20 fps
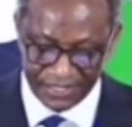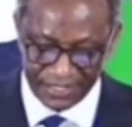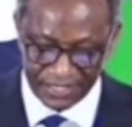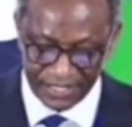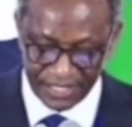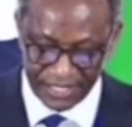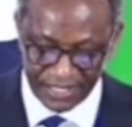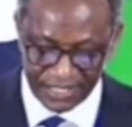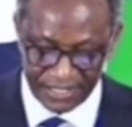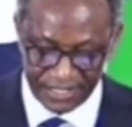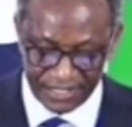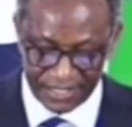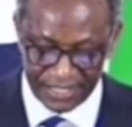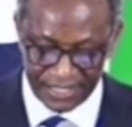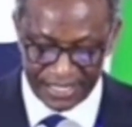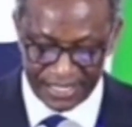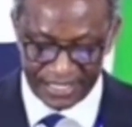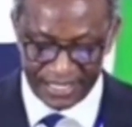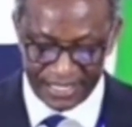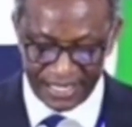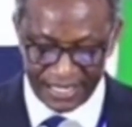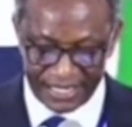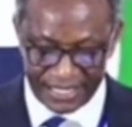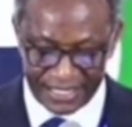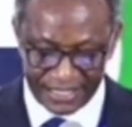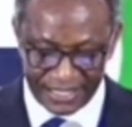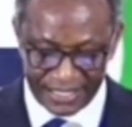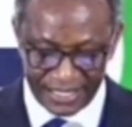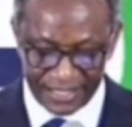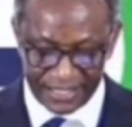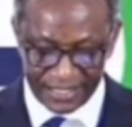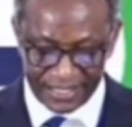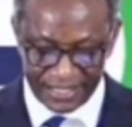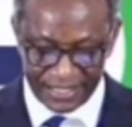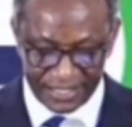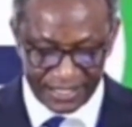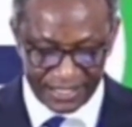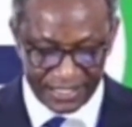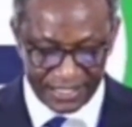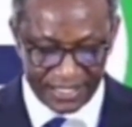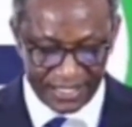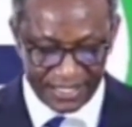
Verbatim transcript: verse 6 and Galatians 6,